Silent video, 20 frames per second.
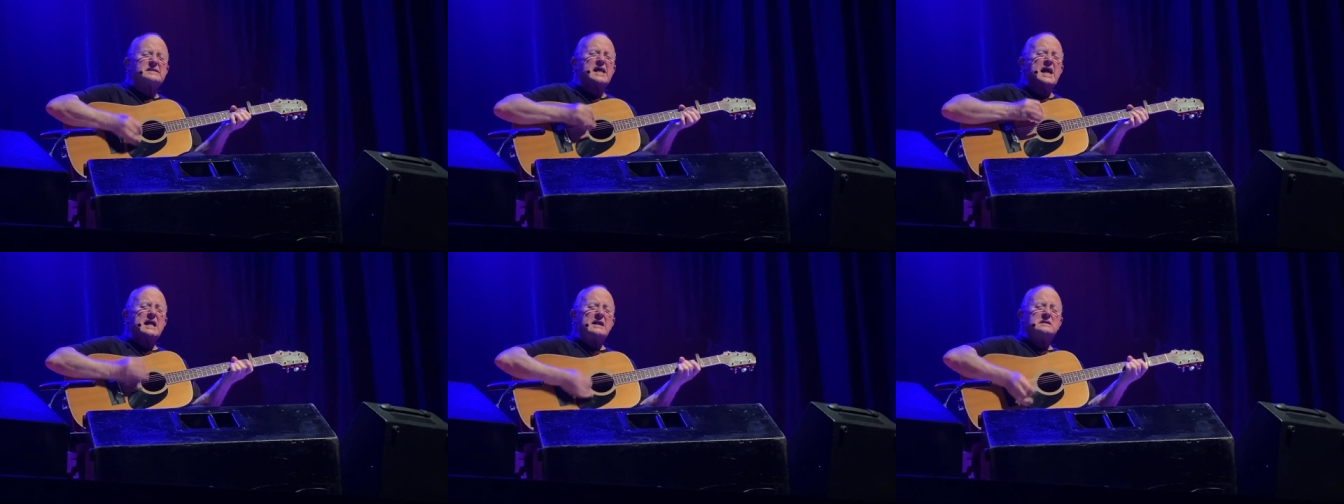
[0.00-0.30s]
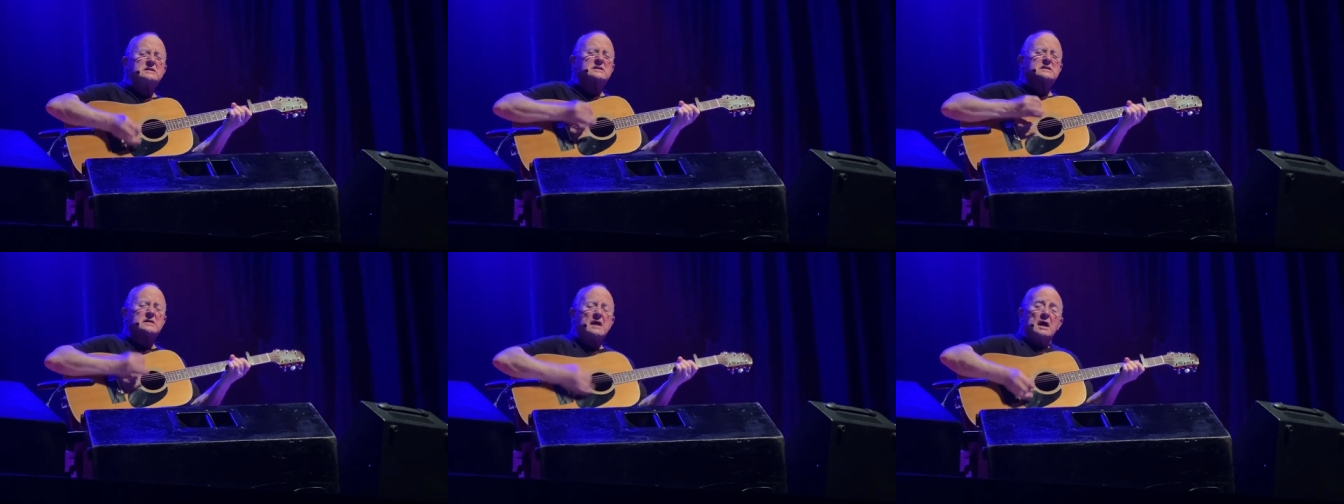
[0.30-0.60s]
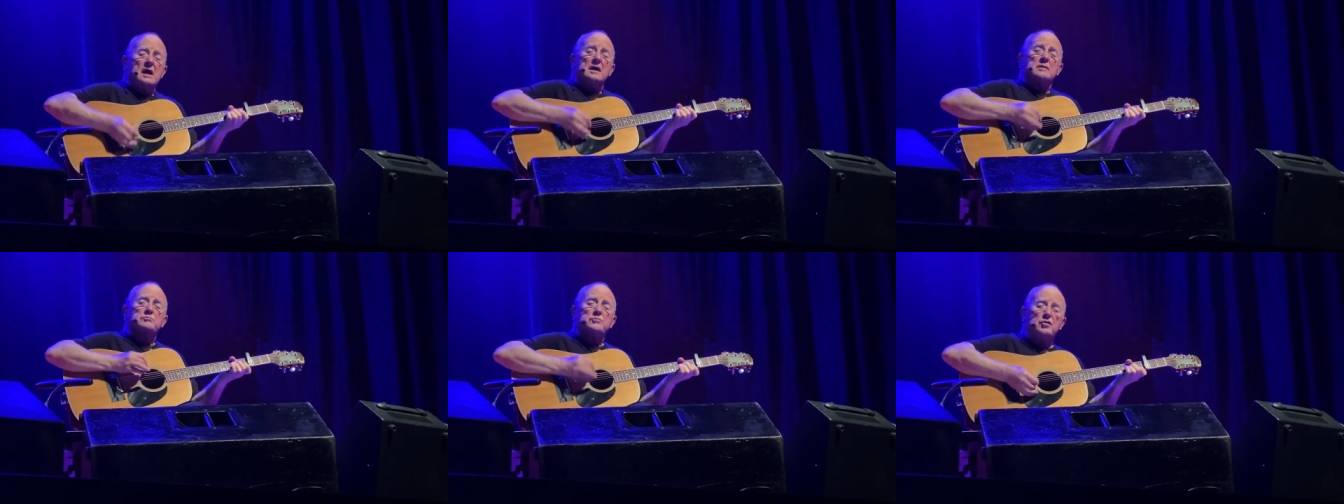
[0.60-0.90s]
else.
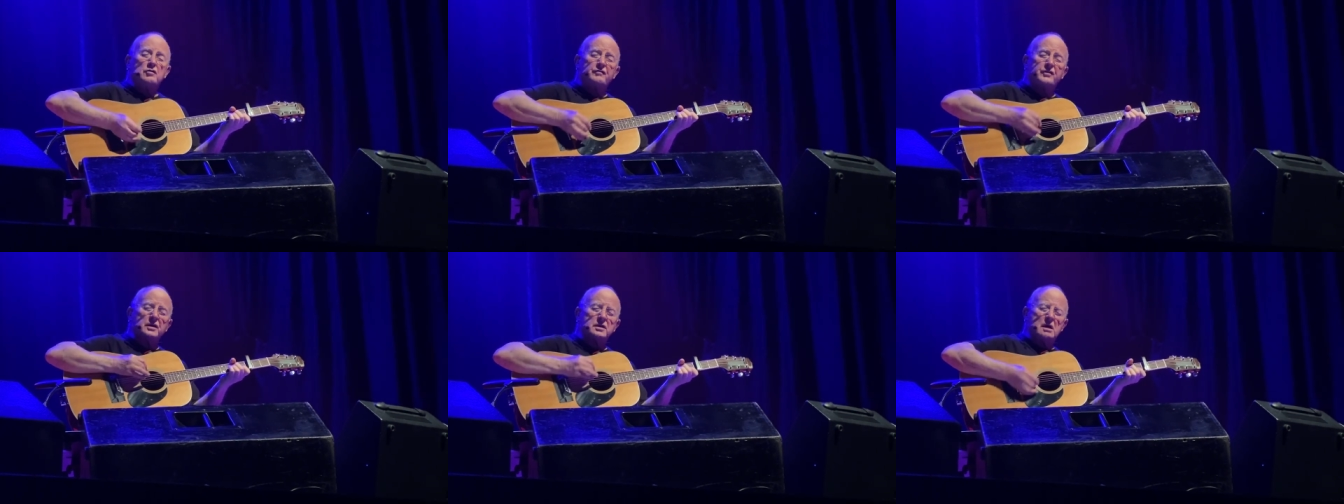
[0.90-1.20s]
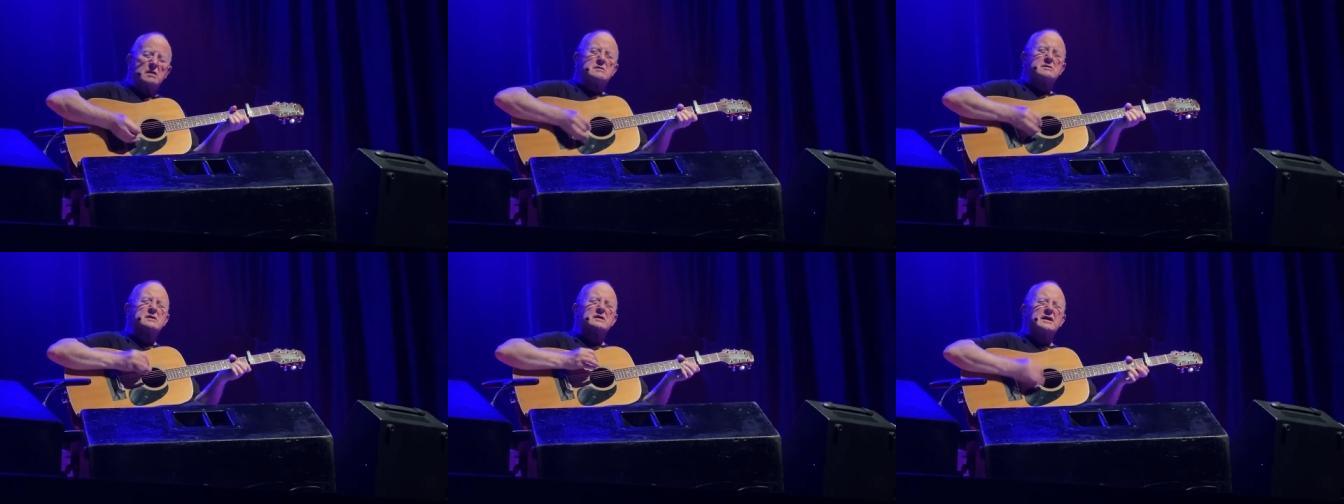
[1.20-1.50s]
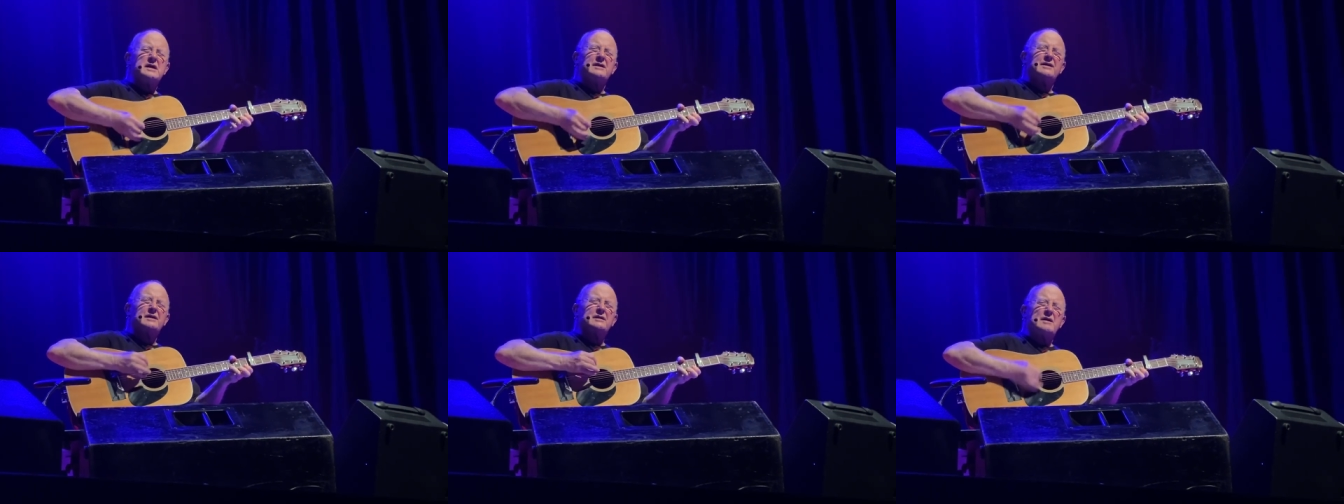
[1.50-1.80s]
Move along,
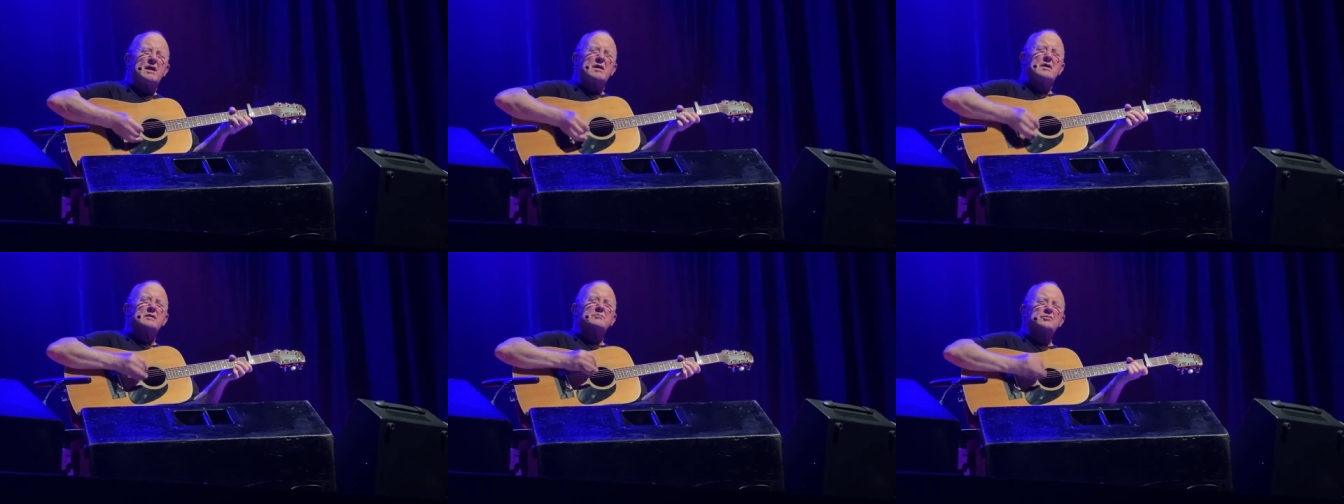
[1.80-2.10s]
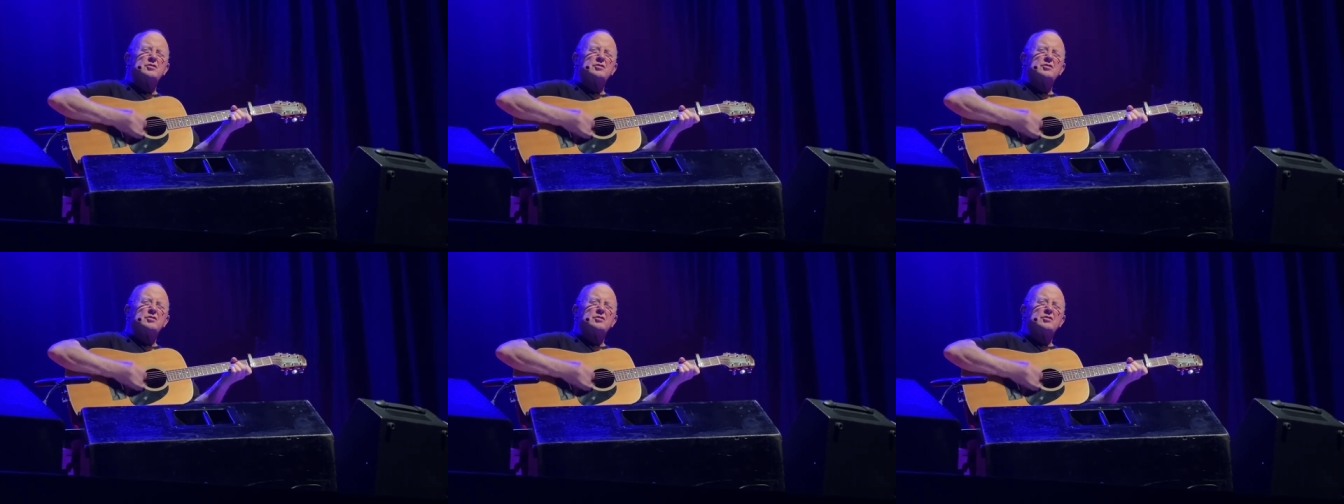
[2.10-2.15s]
get along,